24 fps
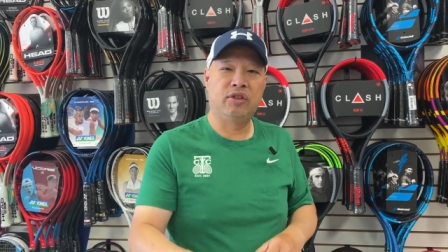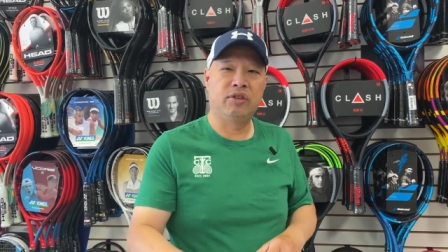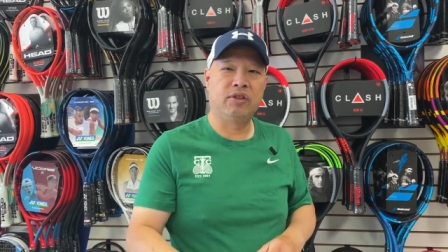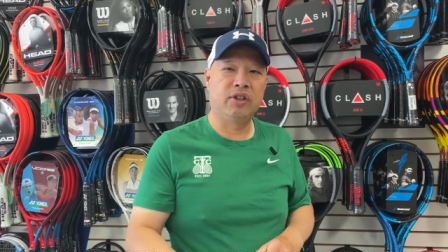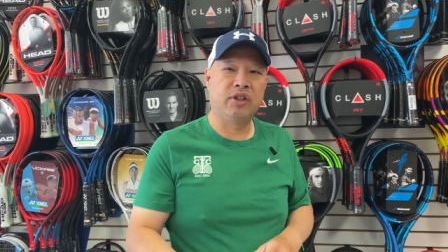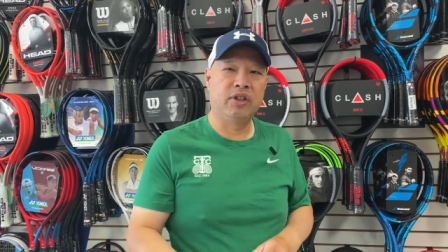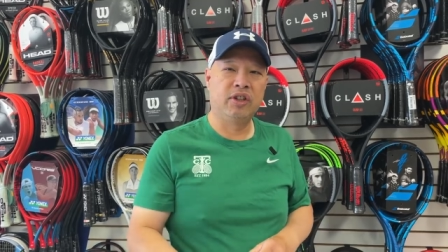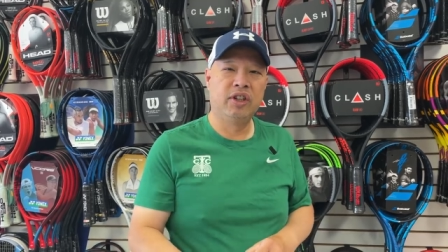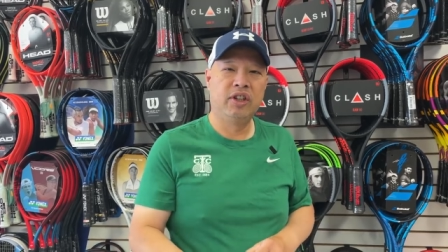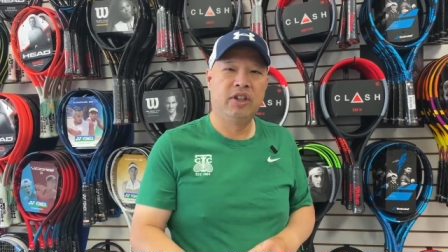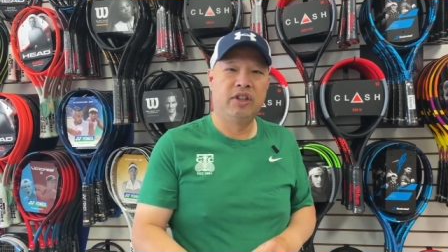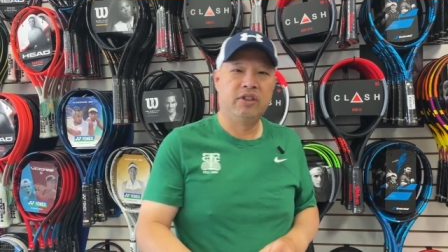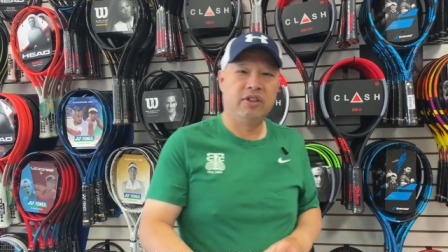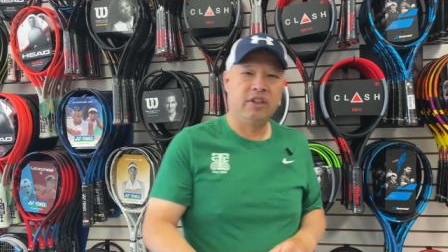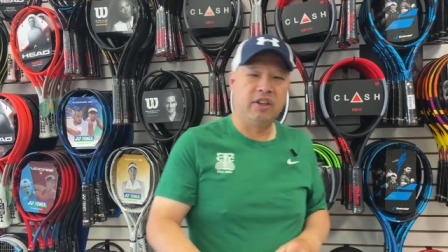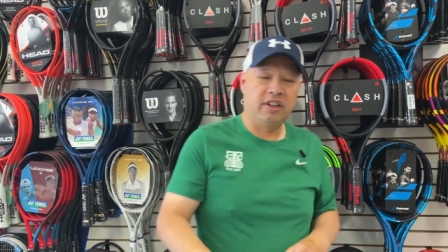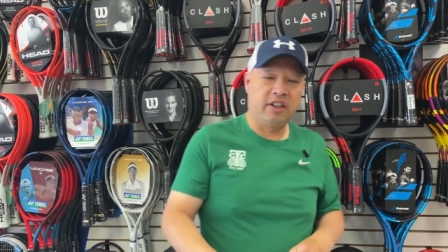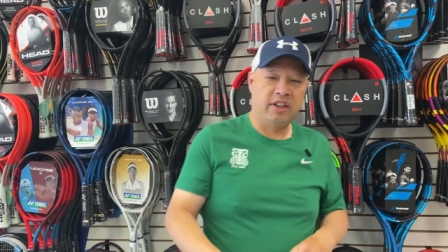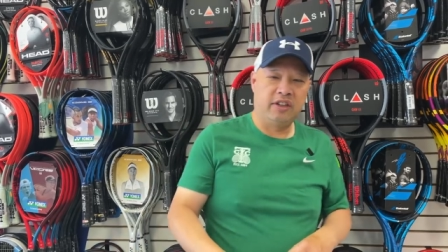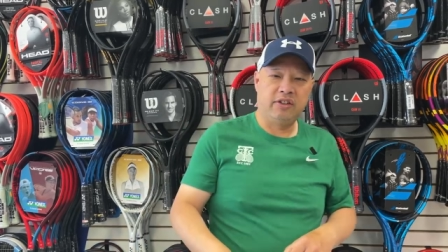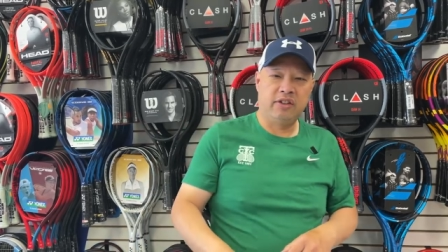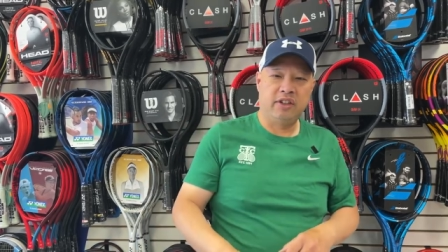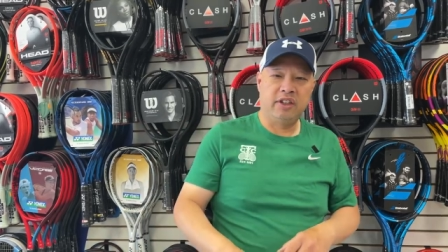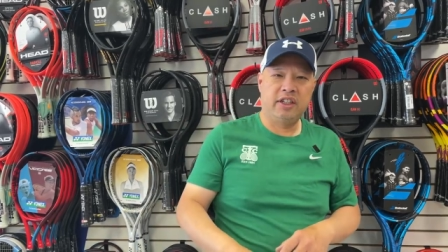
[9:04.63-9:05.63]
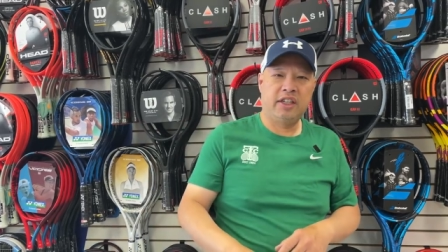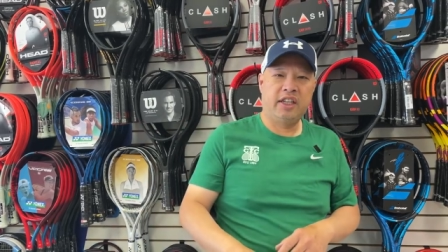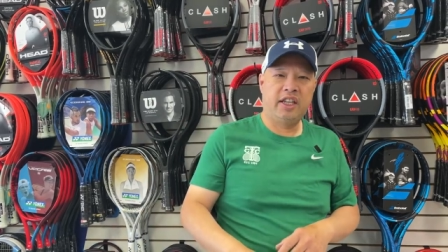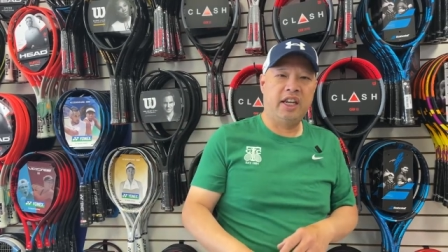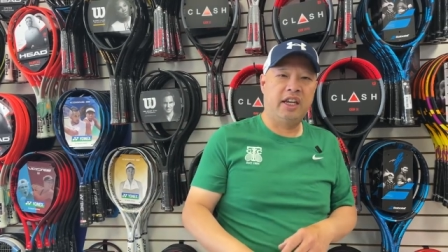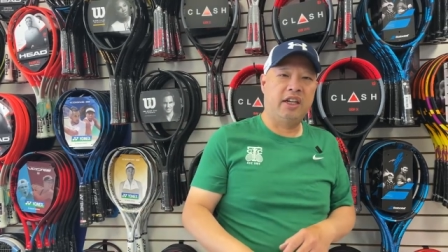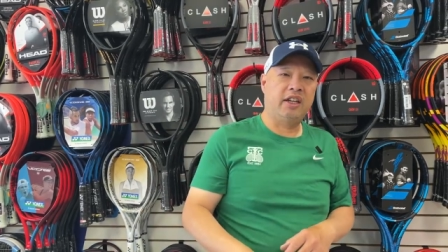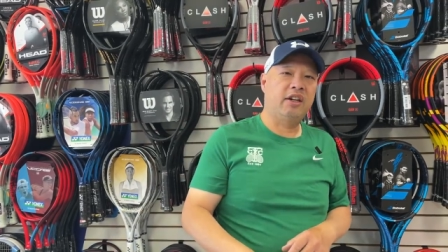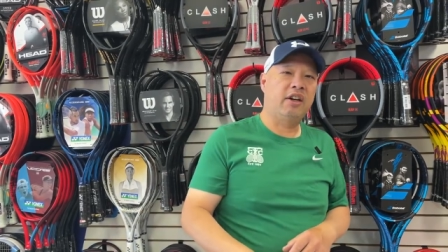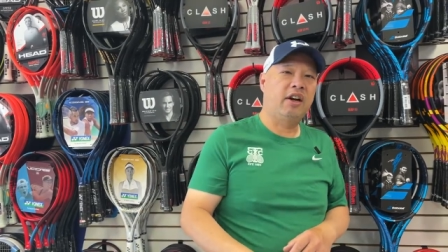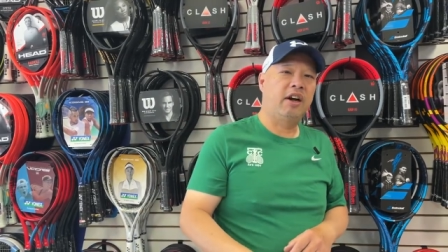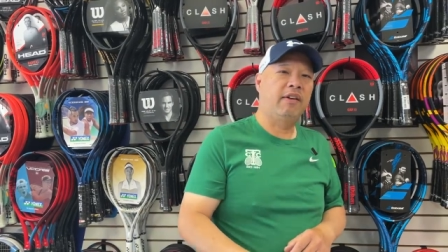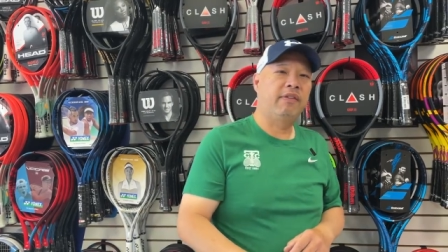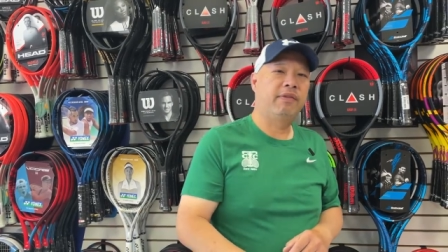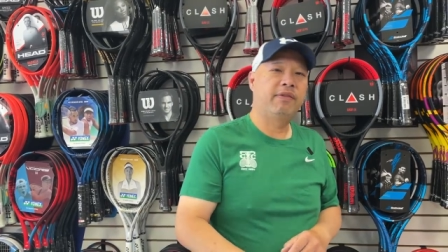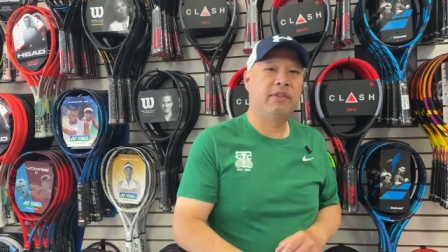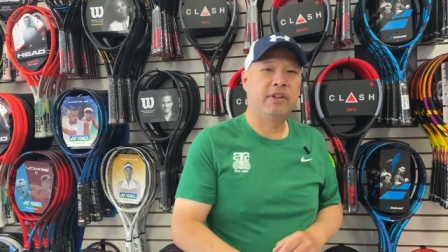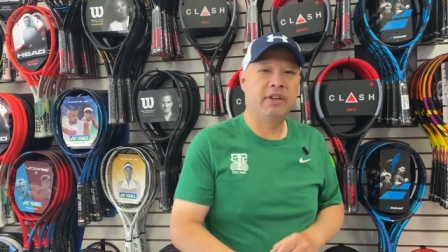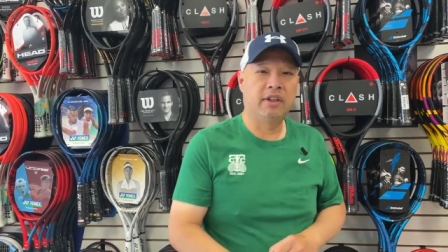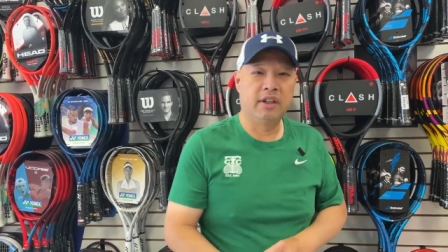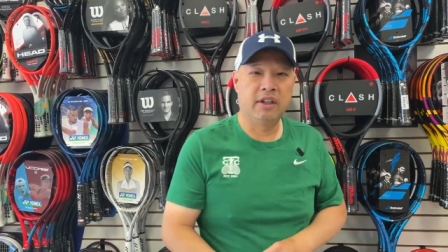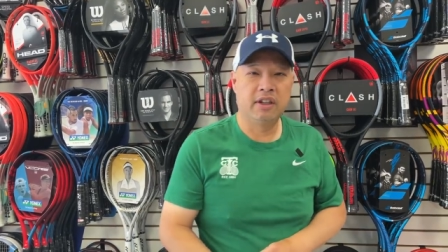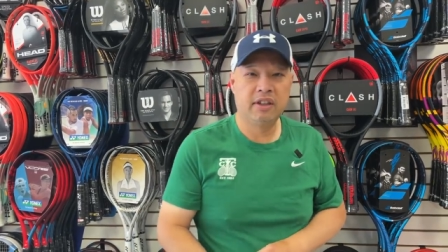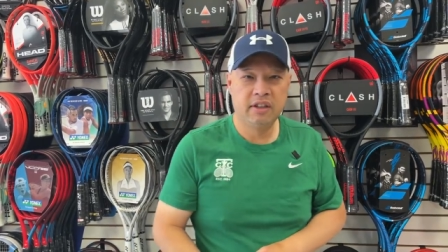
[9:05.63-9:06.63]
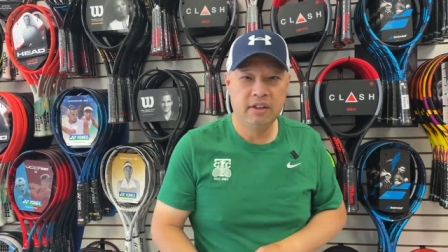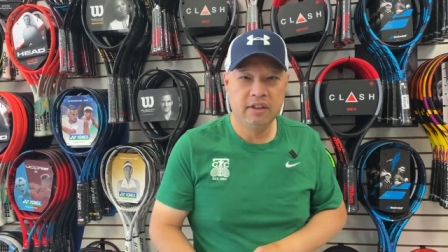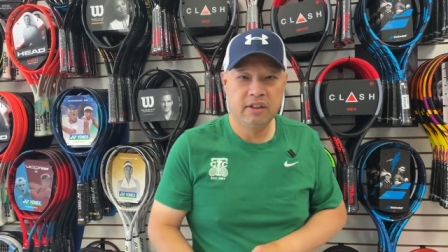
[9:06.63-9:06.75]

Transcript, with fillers: or, or a little kick off the,